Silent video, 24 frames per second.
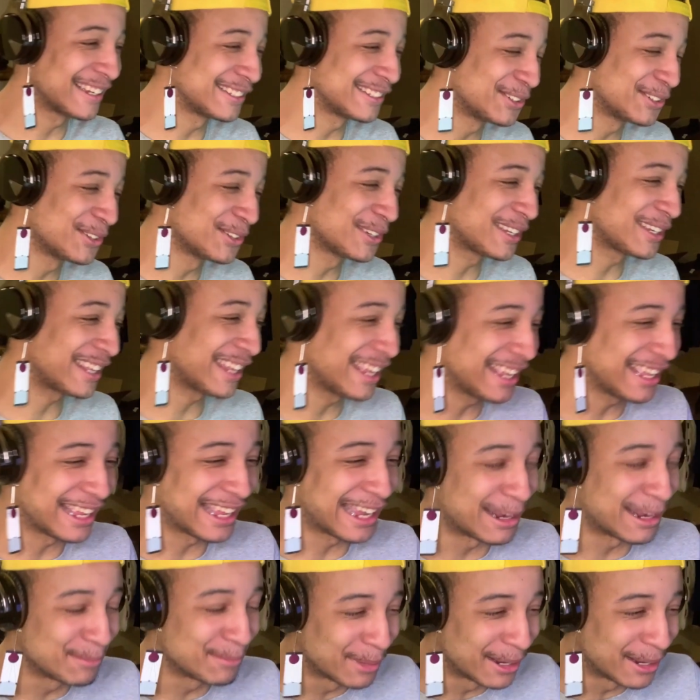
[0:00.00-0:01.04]
I don't
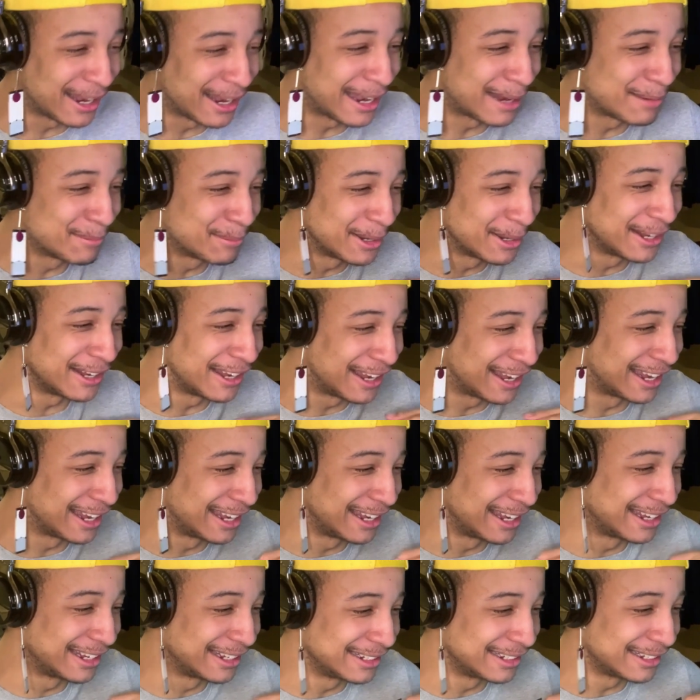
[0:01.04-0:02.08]
care. I'm
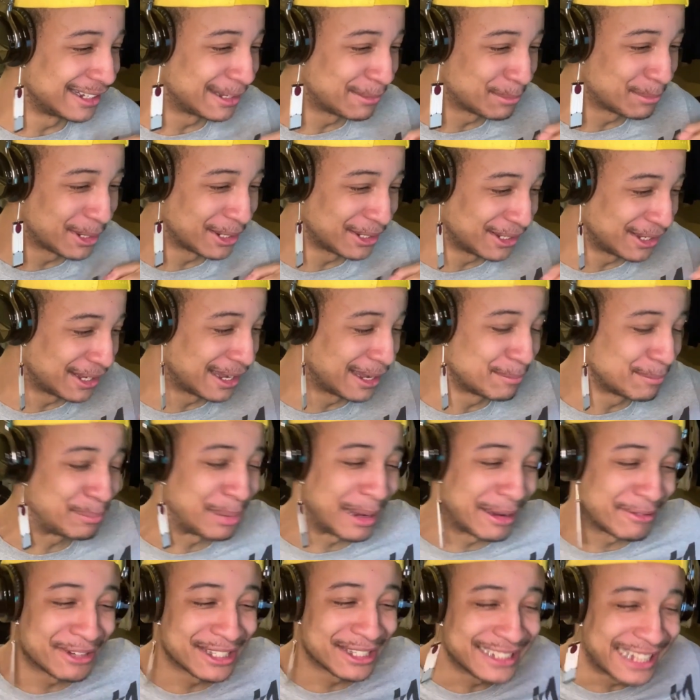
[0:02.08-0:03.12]
a
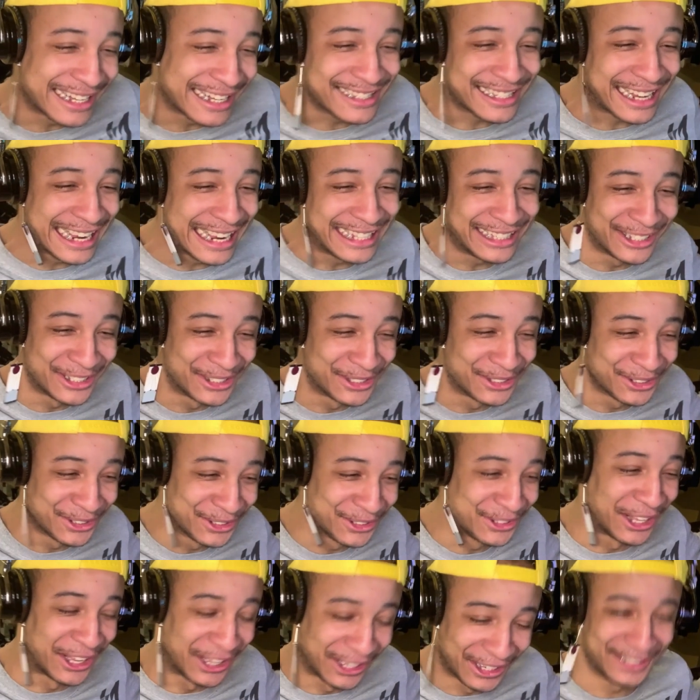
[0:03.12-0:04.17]
Paradise
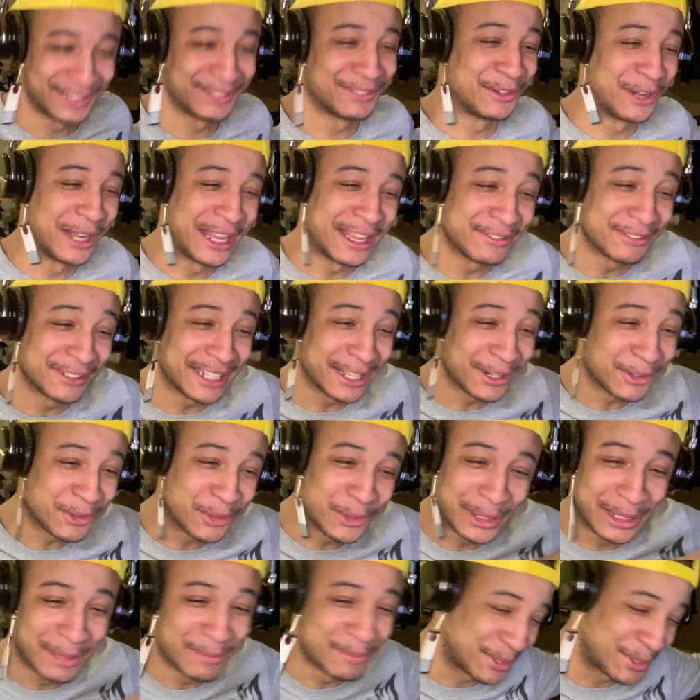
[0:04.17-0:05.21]
Islander. Whatever they
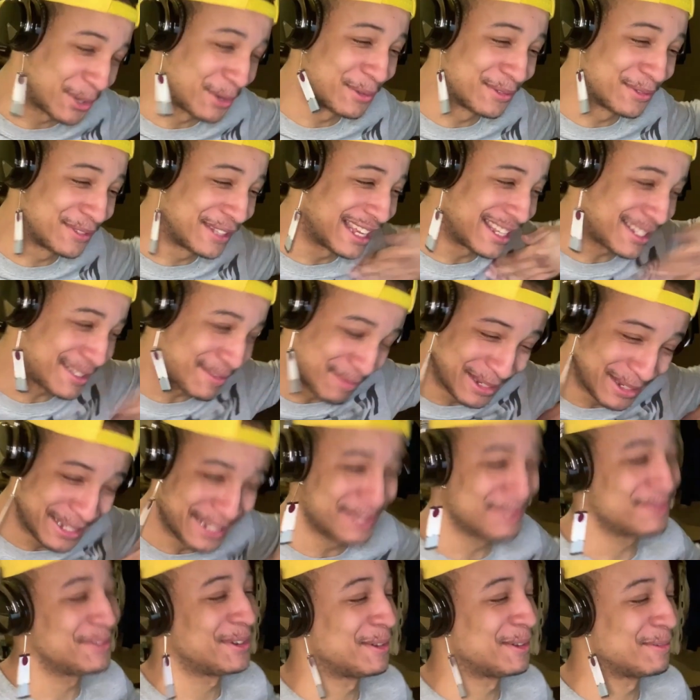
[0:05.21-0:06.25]
call themselves. That's
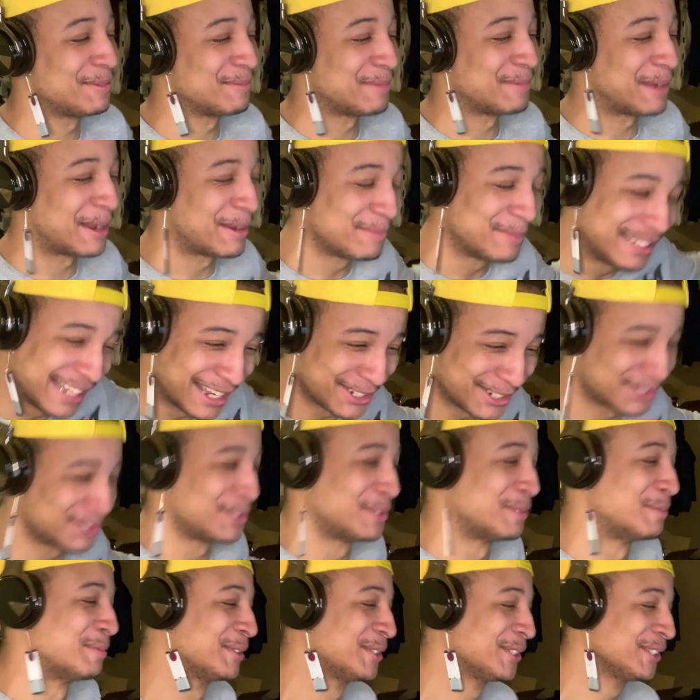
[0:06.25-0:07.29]
me, fam. I'm in that
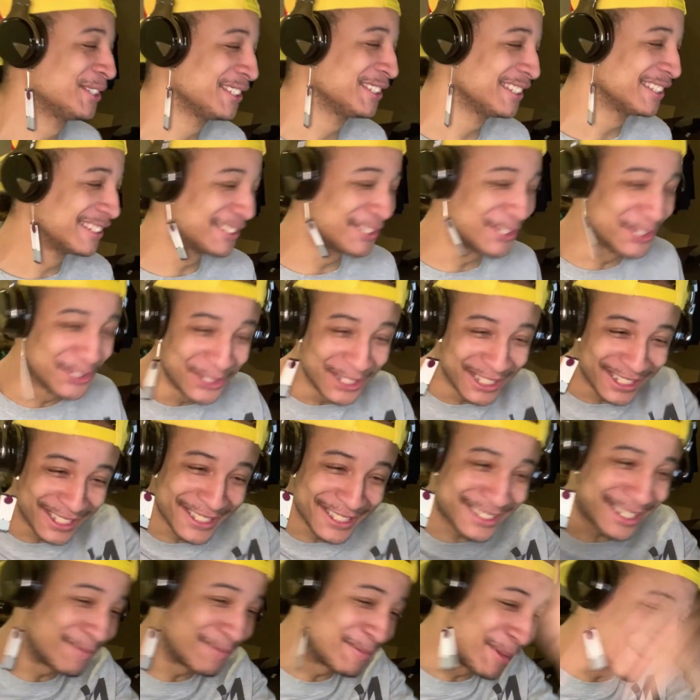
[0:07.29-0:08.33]
group. You
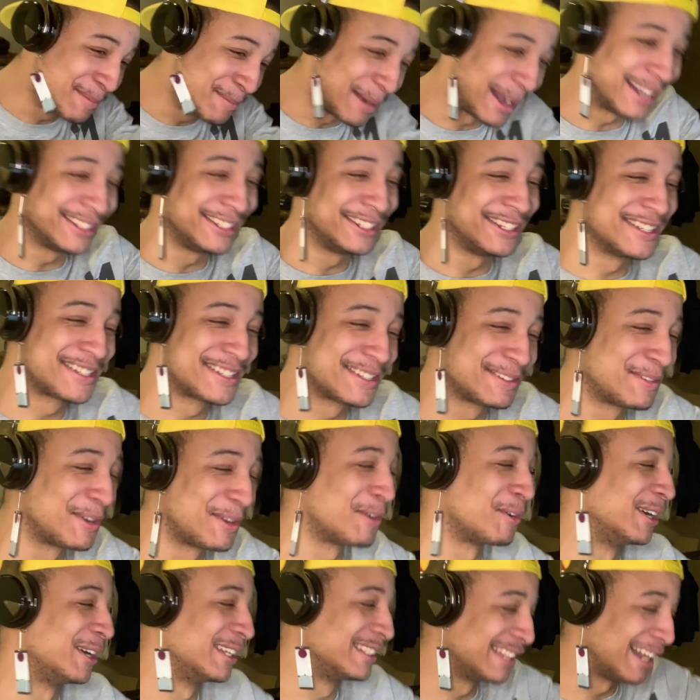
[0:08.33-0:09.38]
niggas can be Malians if
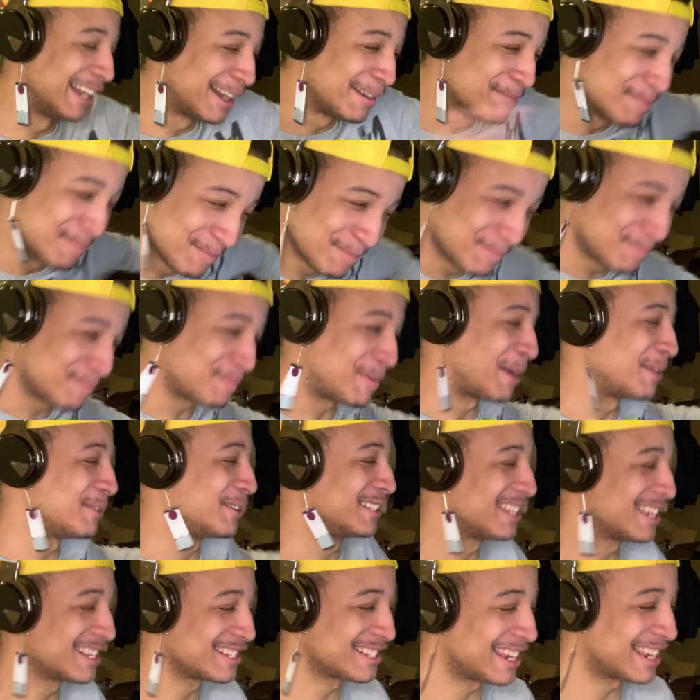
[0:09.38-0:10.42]
you want. I'm
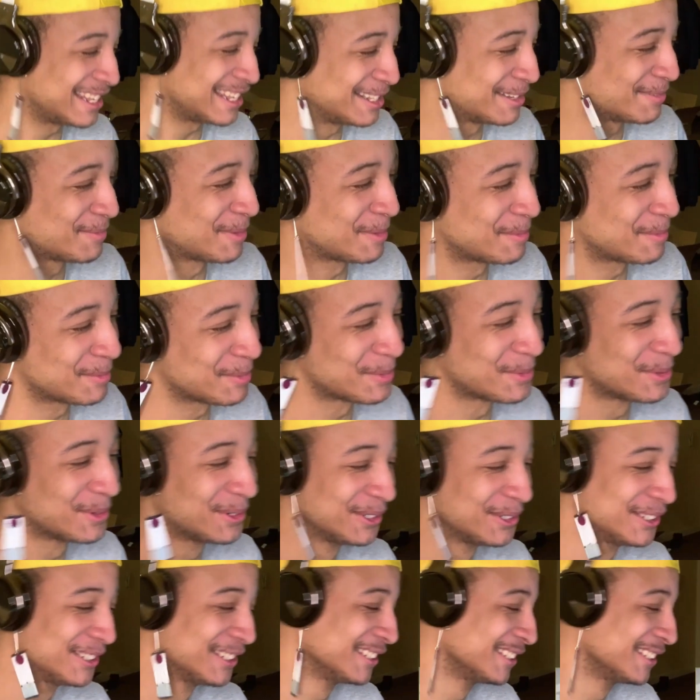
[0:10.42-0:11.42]
Paradise Island people.